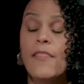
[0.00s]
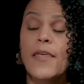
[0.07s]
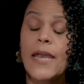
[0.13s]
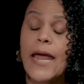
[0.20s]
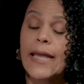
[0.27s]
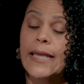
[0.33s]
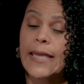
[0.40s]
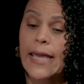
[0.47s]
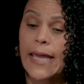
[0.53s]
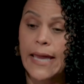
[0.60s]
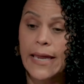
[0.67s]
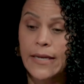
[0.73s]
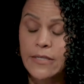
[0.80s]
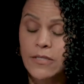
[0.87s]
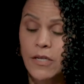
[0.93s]
that I
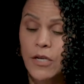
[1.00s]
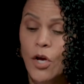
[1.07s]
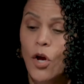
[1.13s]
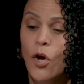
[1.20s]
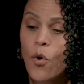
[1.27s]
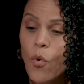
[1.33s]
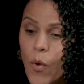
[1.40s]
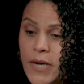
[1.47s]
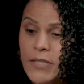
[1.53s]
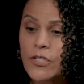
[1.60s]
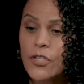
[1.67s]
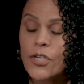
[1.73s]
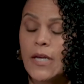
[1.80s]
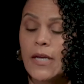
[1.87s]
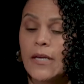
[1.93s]
can't
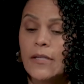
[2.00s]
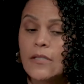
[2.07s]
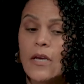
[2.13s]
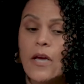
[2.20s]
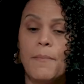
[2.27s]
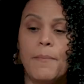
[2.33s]
quench it